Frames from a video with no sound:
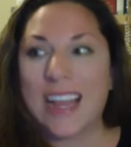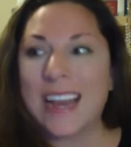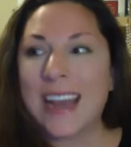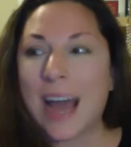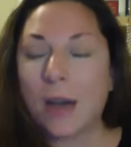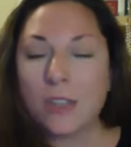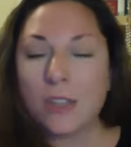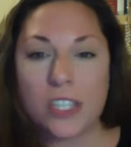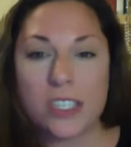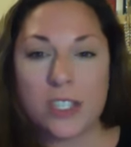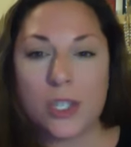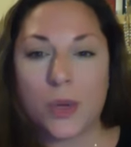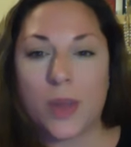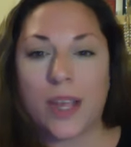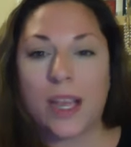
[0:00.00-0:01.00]
And now
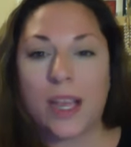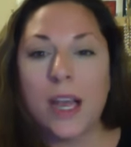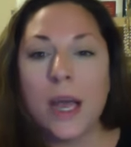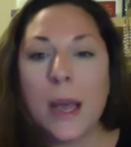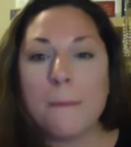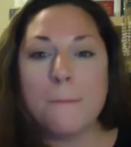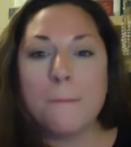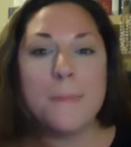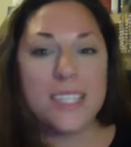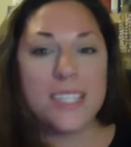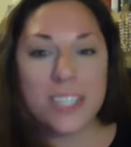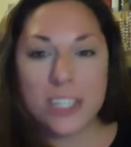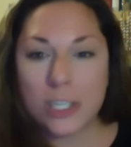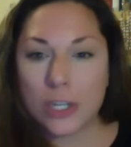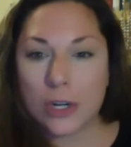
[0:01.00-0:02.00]
she's doing
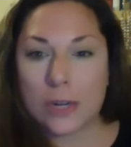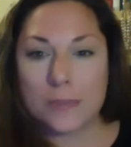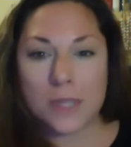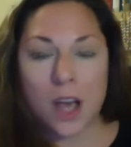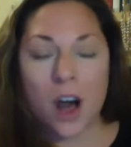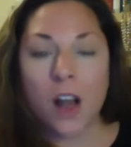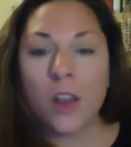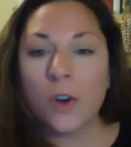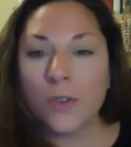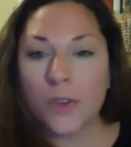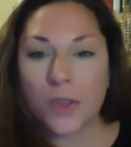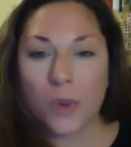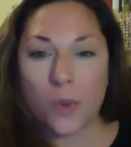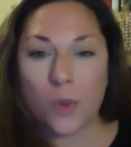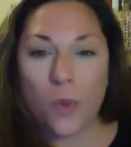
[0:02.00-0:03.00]
mission trips all over
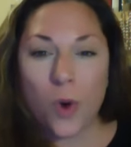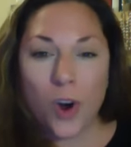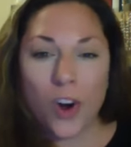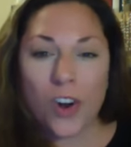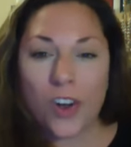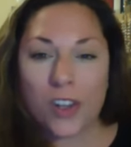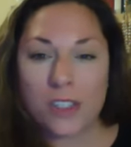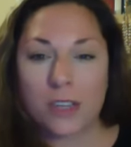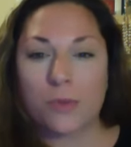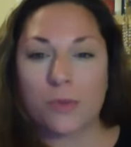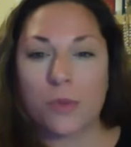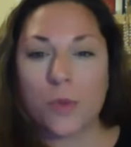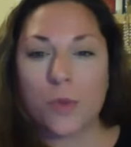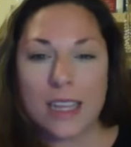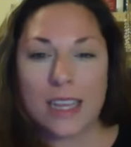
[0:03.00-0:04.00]
the world of
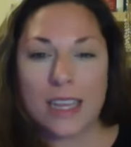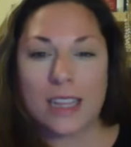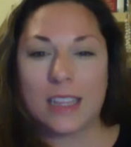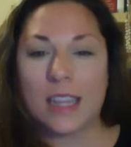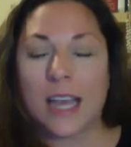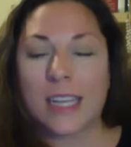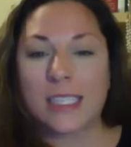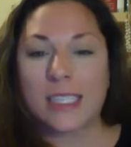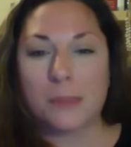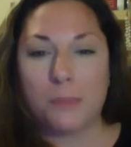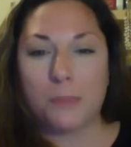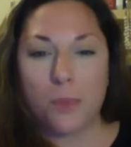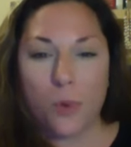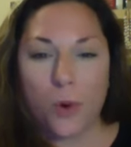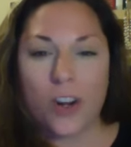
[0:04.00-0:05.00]
really like
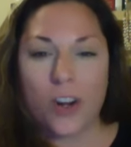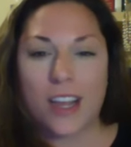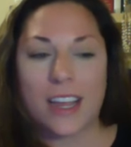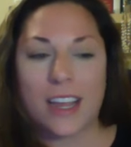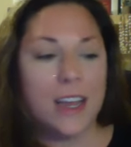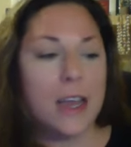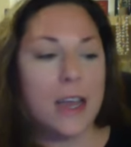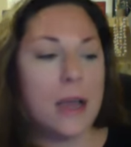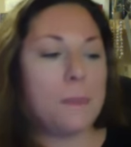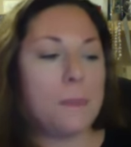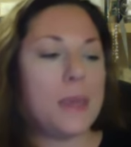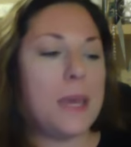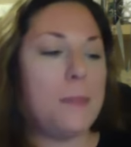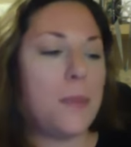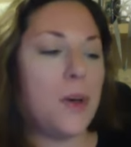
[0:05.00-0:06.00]
supporting
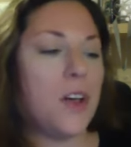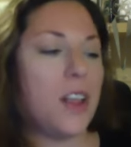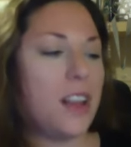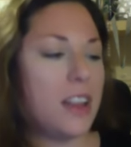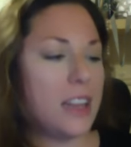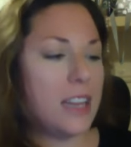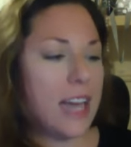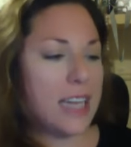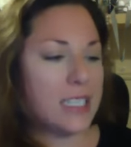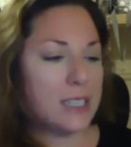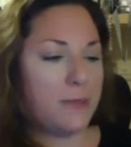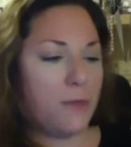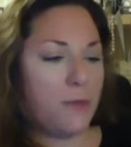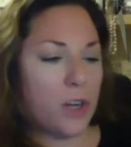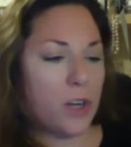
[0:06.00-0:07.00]
people
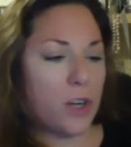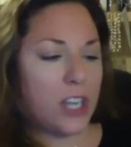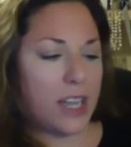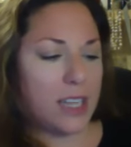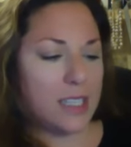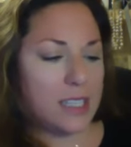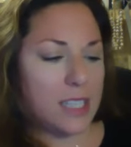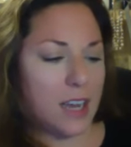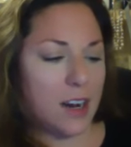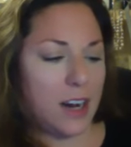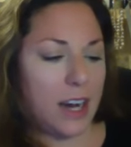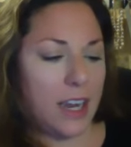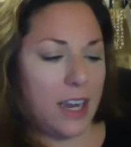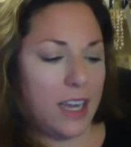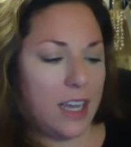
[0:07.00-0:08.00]
less fortunate.
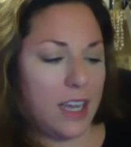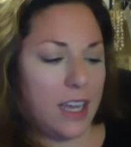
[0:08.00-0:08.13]
Sorry.